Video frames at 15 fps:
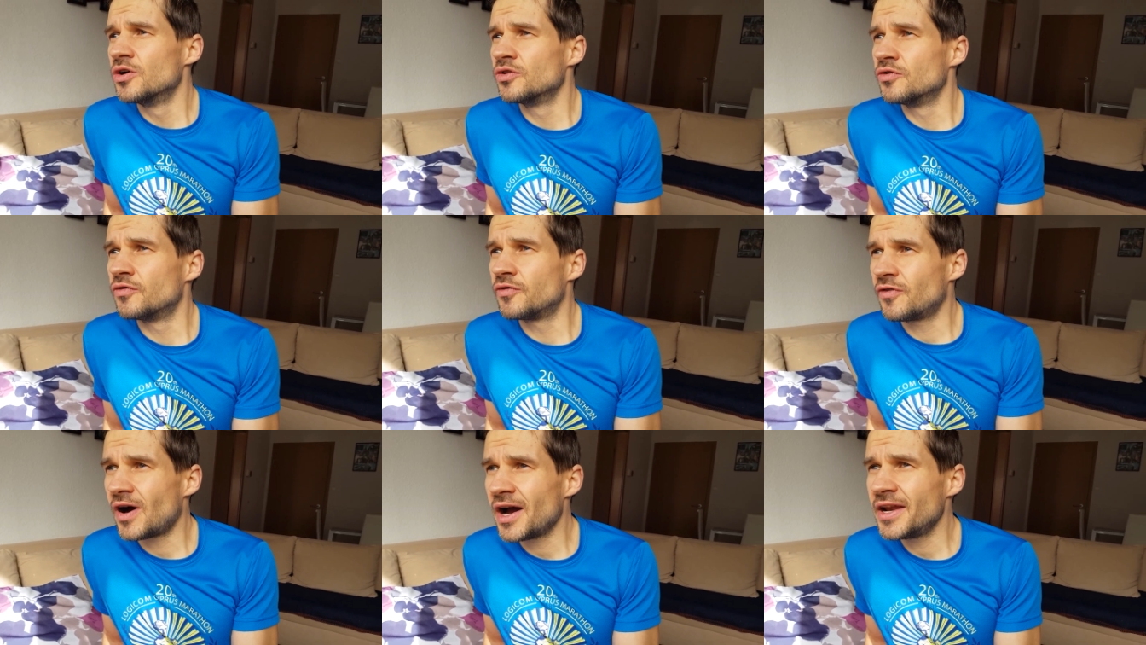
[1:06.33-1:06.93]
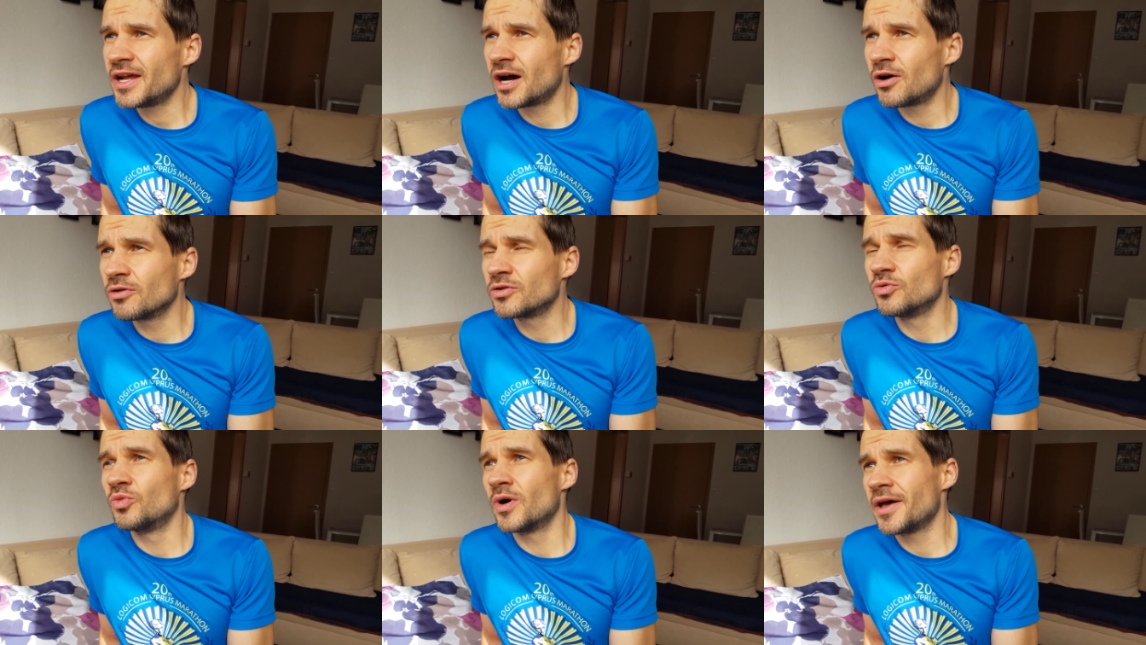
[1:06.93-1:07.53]
to find
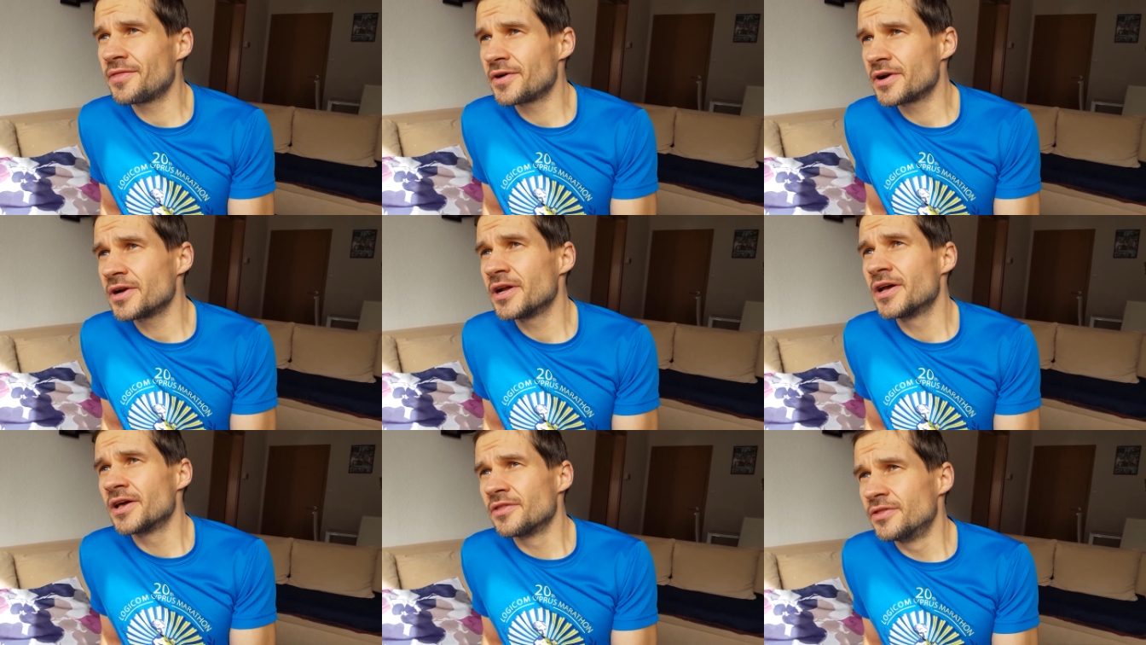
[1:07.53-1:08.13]
out whether